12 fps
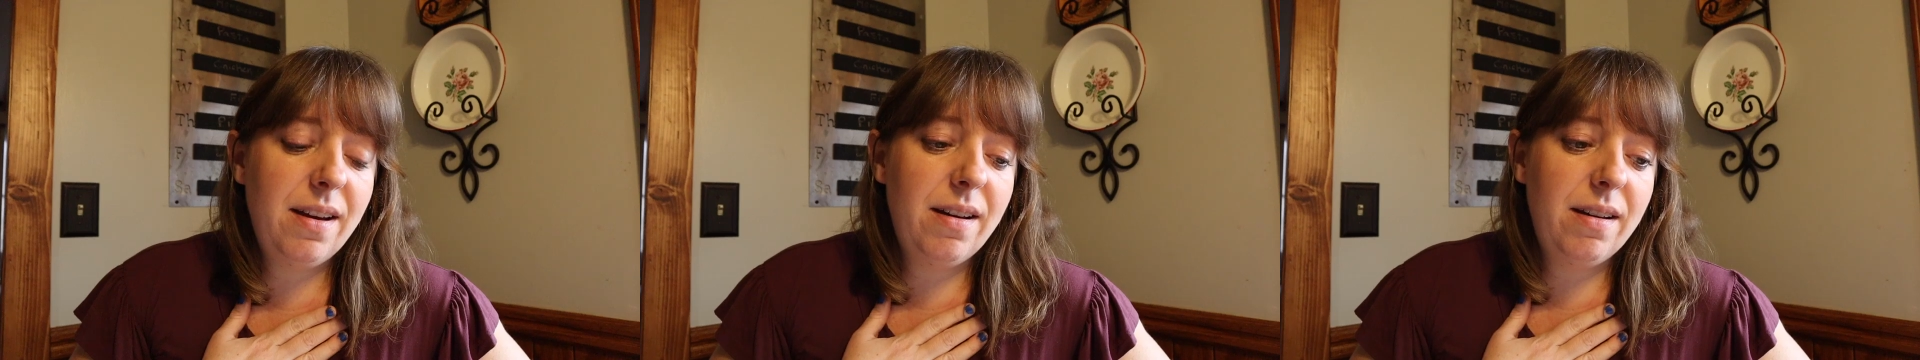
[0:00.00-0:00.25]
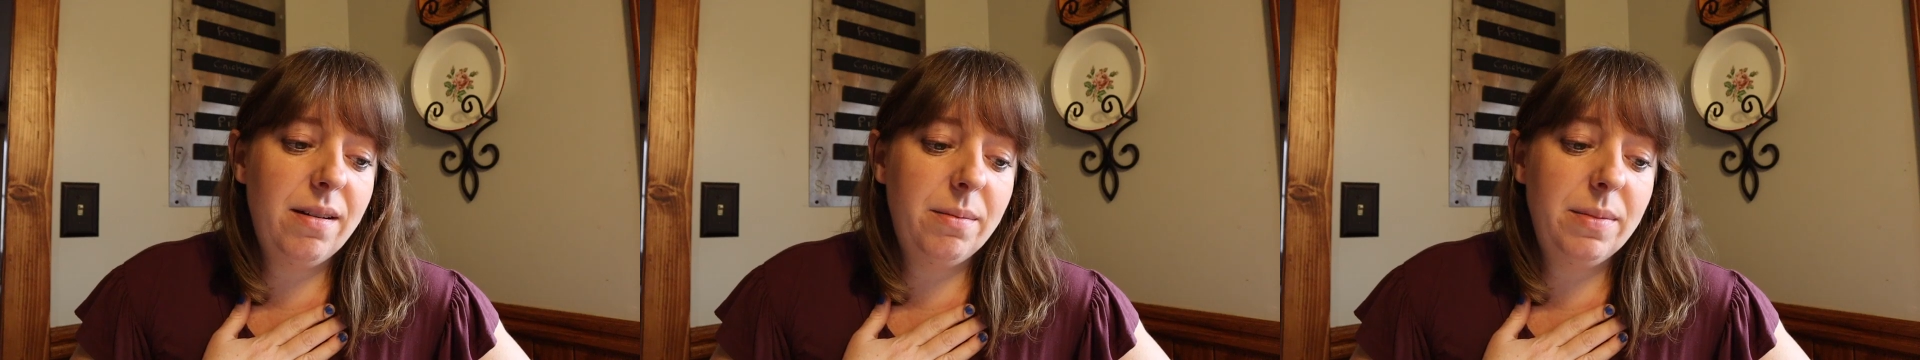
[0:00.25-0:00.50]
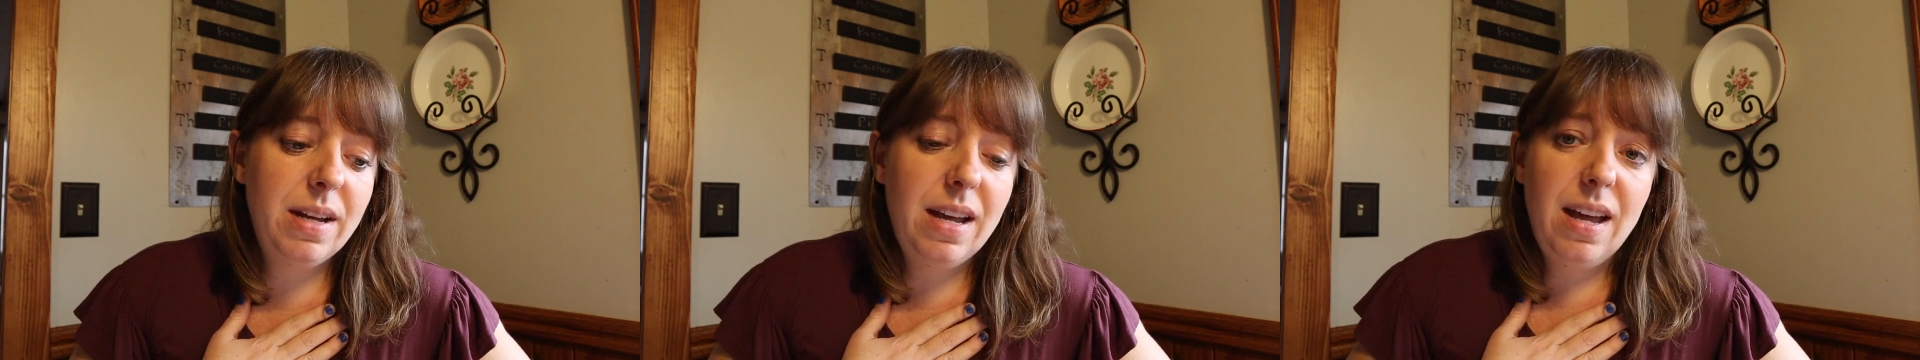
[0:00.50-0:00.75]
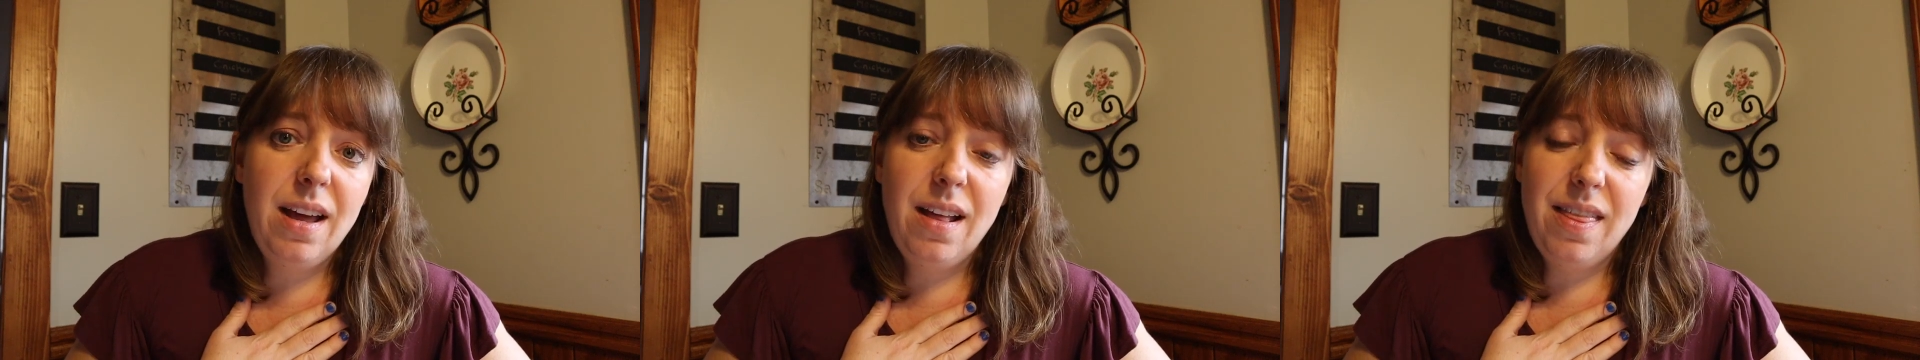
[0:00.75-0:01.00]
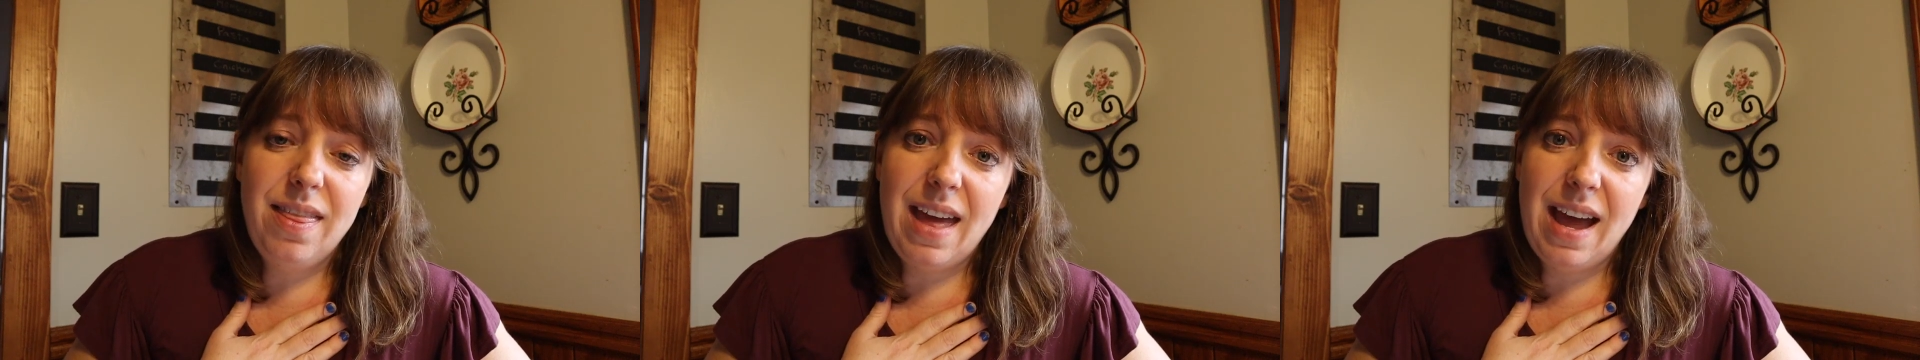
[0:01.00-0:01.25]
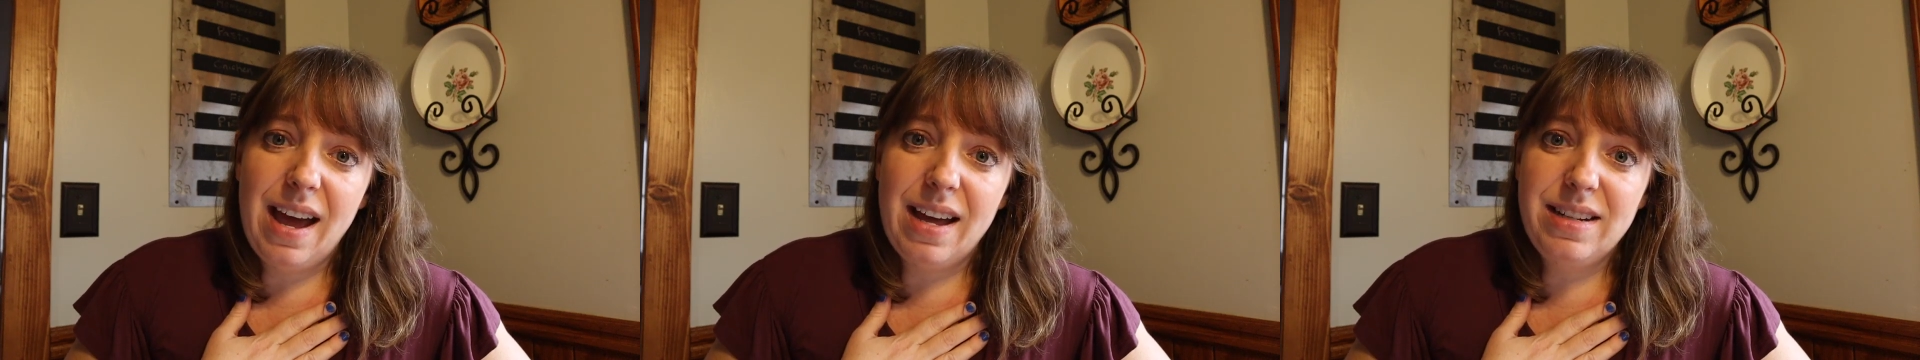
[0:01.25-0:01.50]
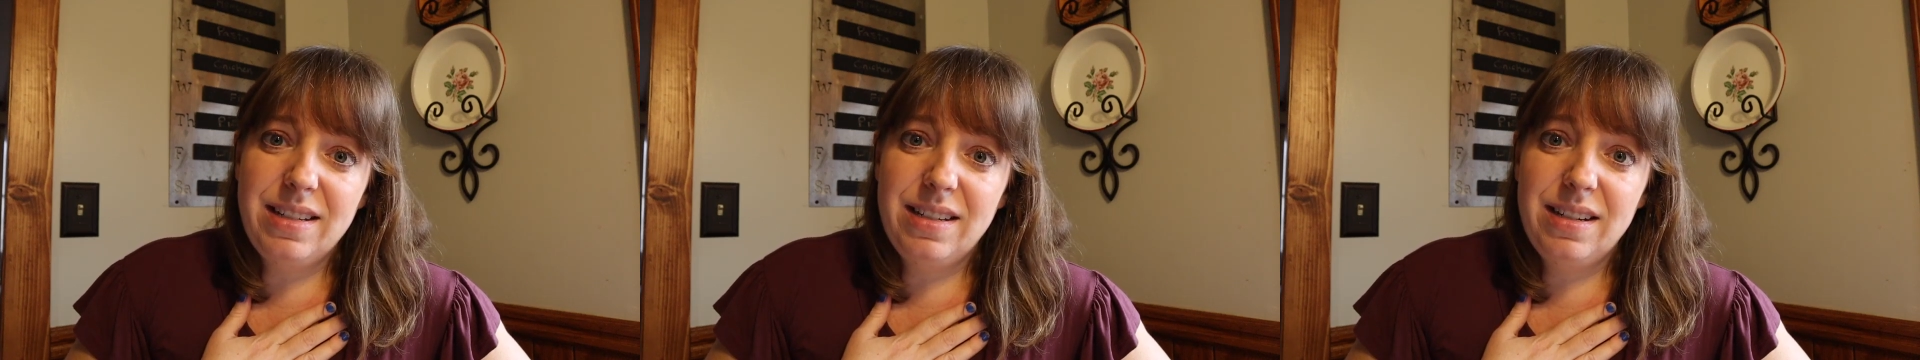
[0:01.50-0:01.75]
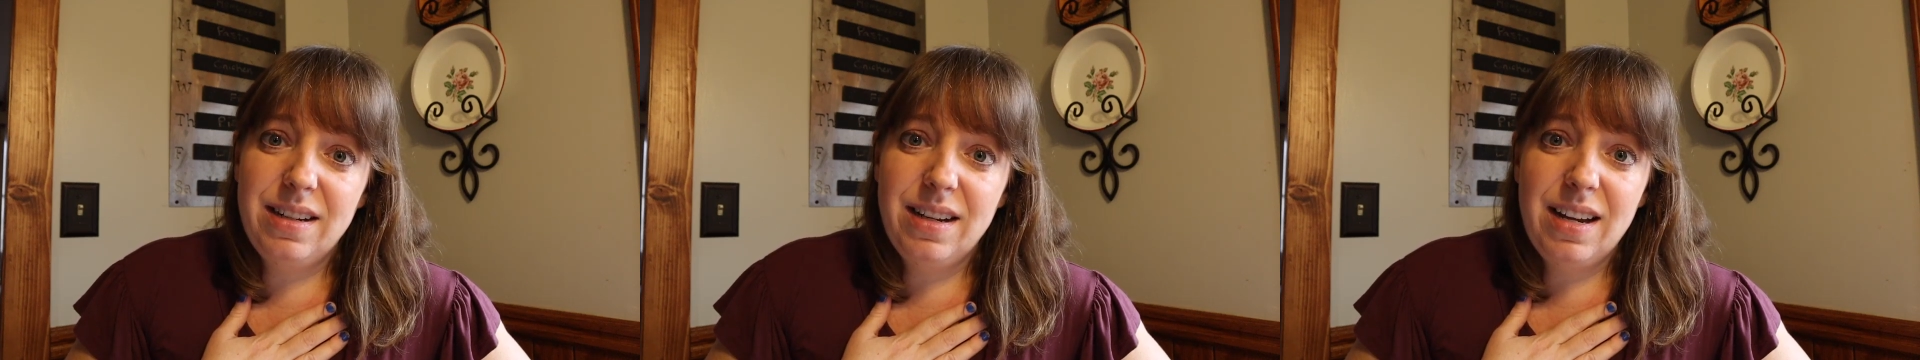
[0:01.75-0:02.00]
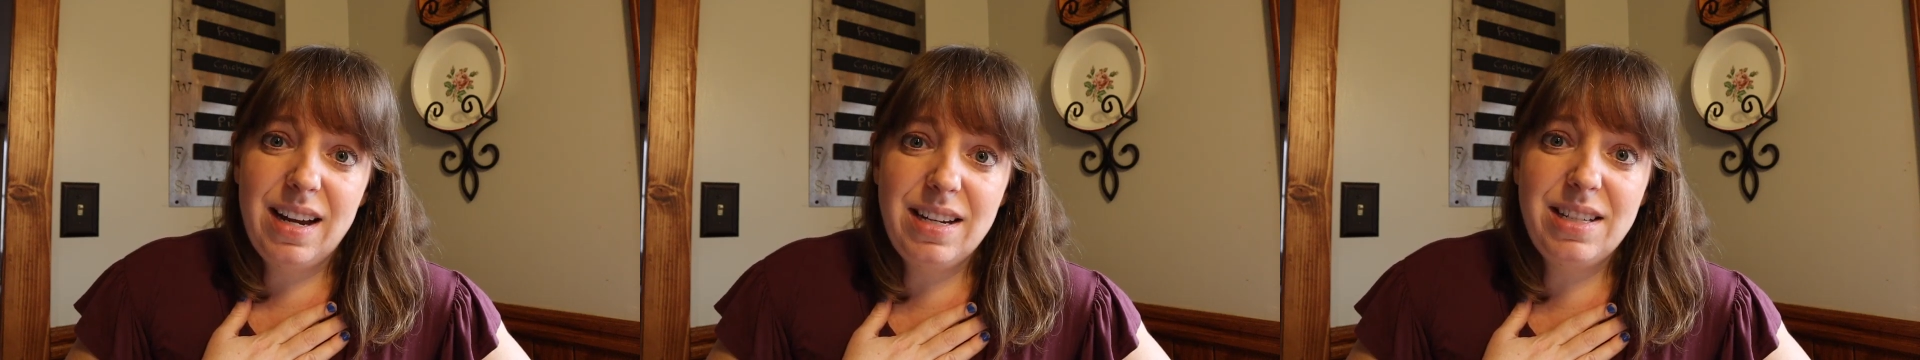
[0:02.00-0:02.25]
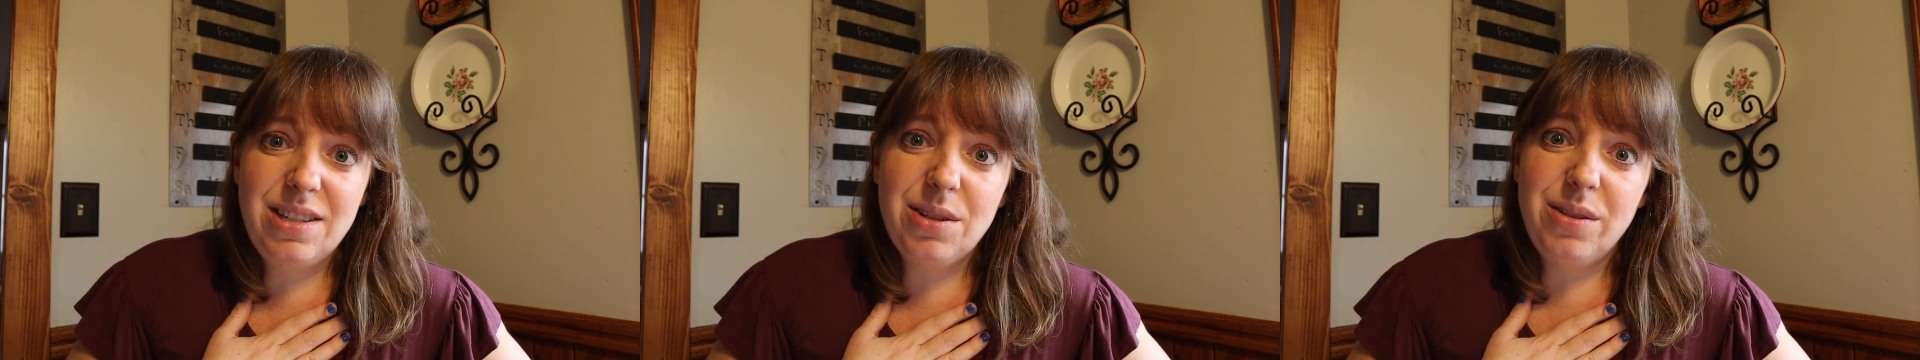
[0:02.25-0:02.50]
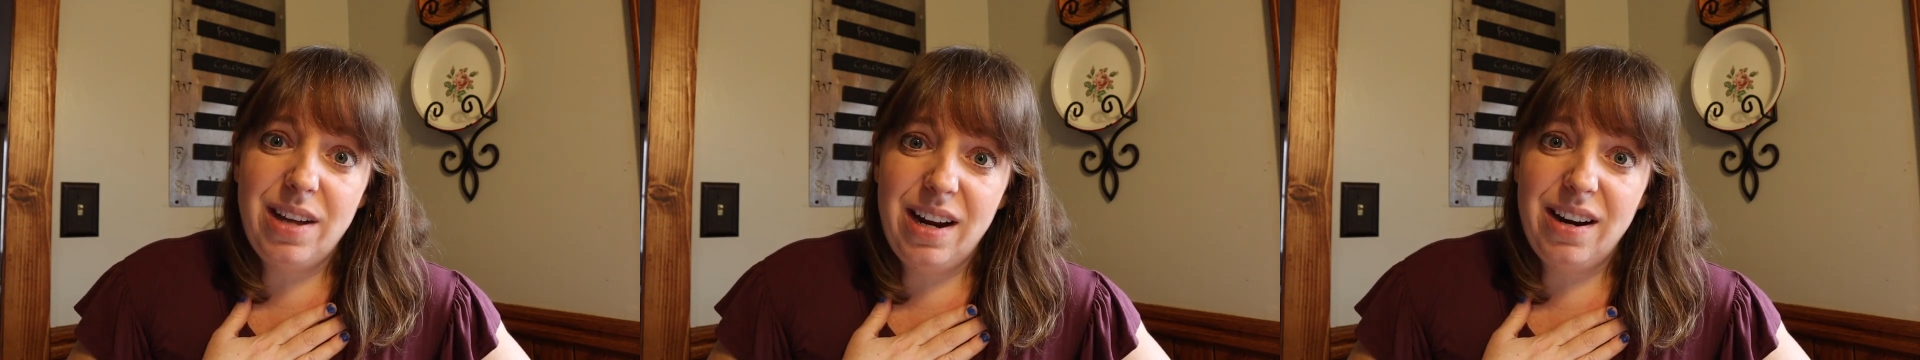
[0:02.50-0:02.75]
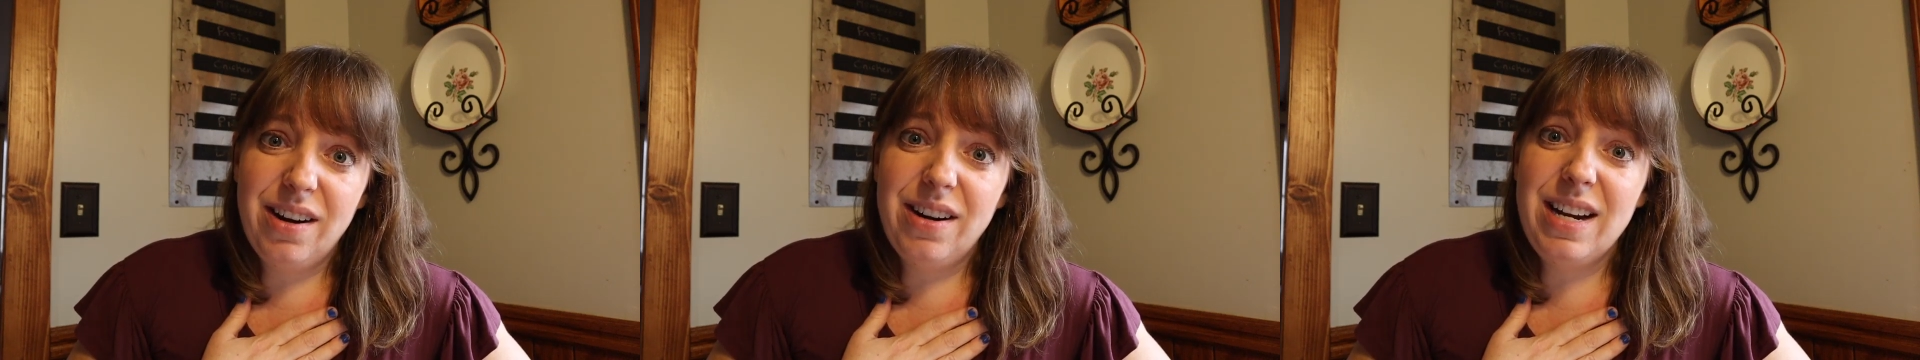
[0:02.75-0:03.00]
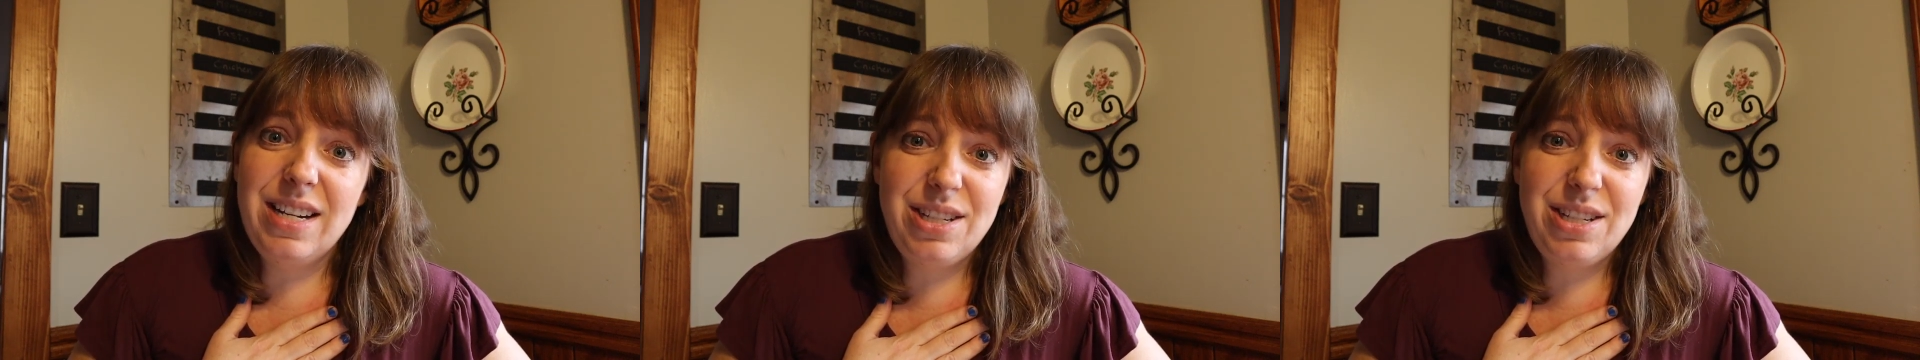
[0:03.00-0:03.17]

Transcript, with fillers: um, that he's still there